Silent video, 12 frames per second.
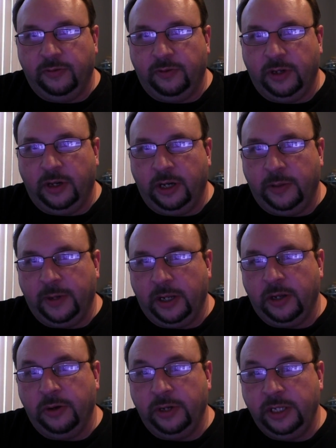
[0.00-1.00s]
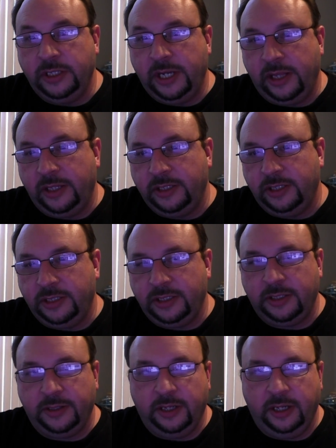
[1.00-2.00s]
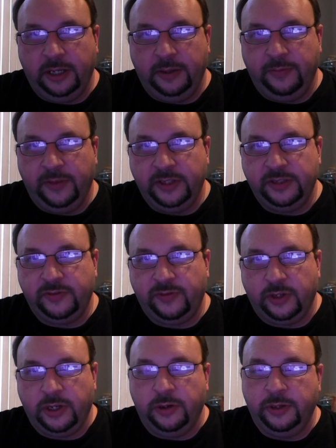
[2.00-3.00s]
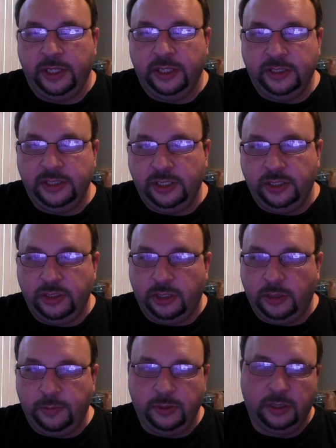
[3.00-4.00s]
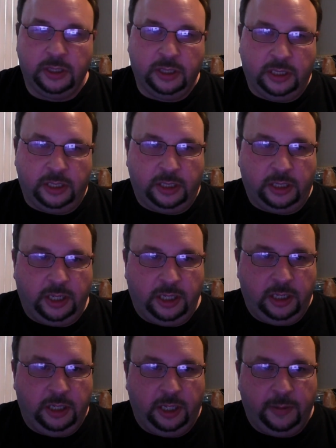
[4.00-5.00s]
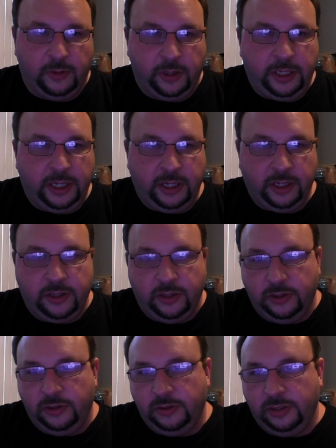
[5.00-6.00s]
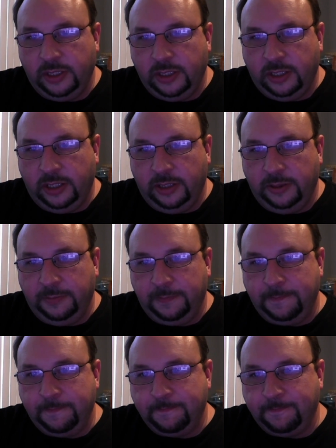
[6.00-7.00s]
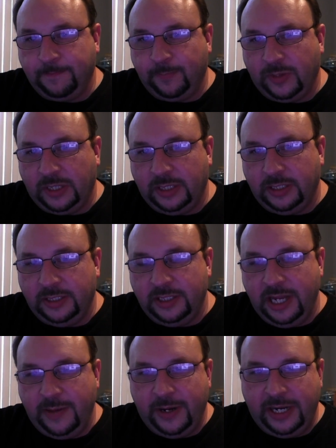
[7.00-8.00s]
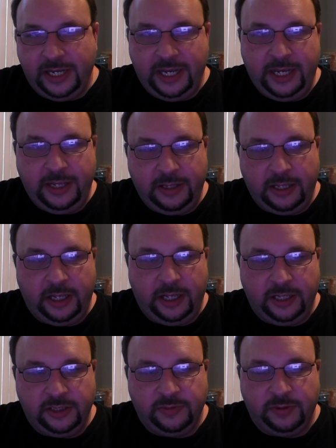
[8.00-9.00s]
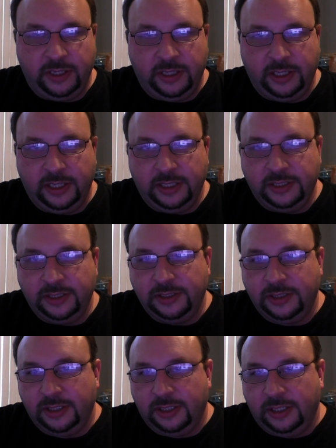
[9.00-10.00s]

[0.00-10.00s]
regarding my coding challenges. This is for coding in C#. I'm learning how to code day by day, as well as